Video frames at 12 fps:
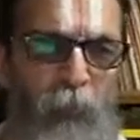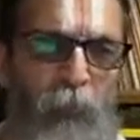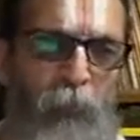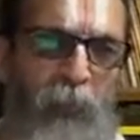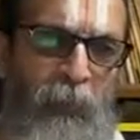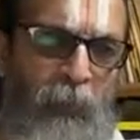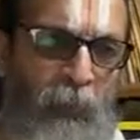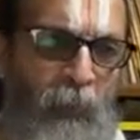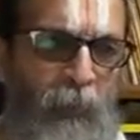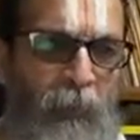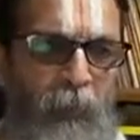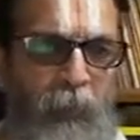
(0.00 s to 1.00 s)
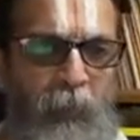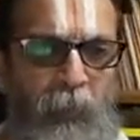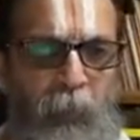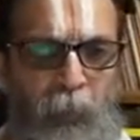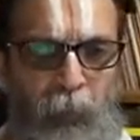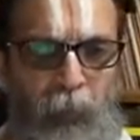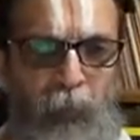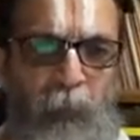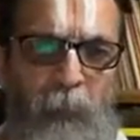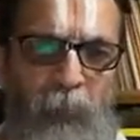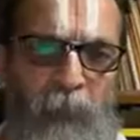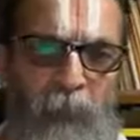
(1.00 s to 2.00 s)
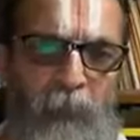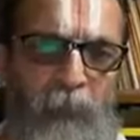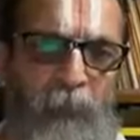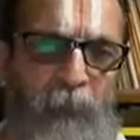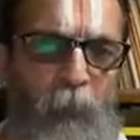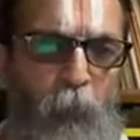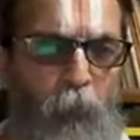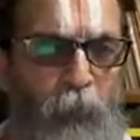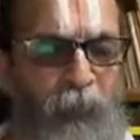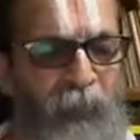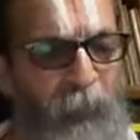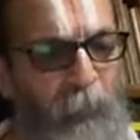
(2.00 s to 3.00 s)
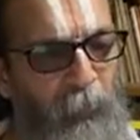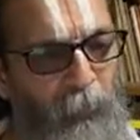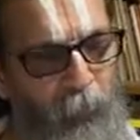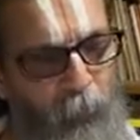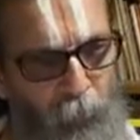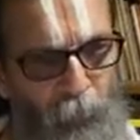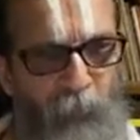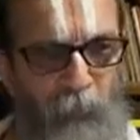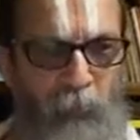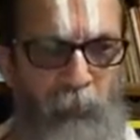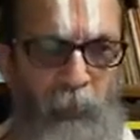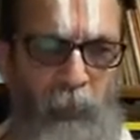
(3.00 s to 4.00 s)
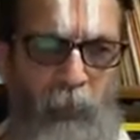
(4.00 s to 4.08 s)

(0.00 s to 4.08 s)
to be the spiritual basis for a more stable social